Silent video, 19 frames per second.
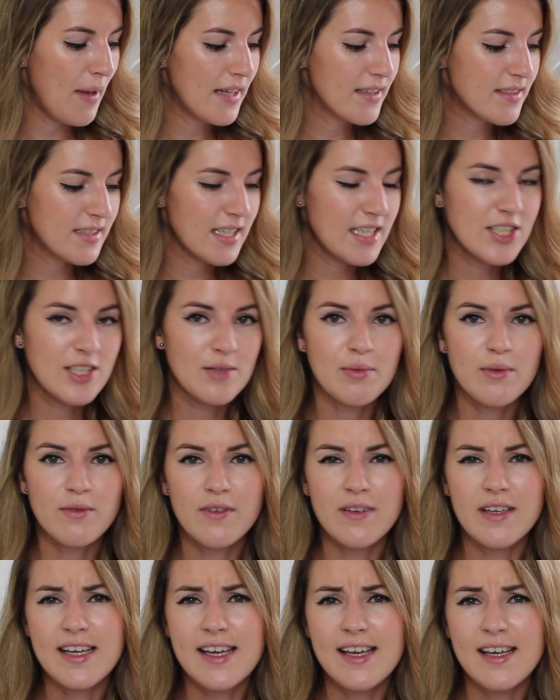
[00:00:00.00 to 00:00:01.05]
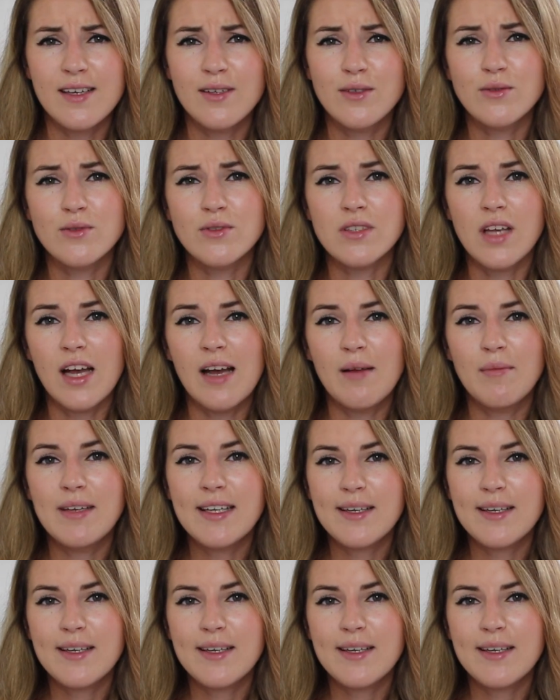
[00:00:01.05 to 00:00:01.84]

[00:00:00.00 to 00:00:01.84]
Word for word: Anastasia Beverly Hills um,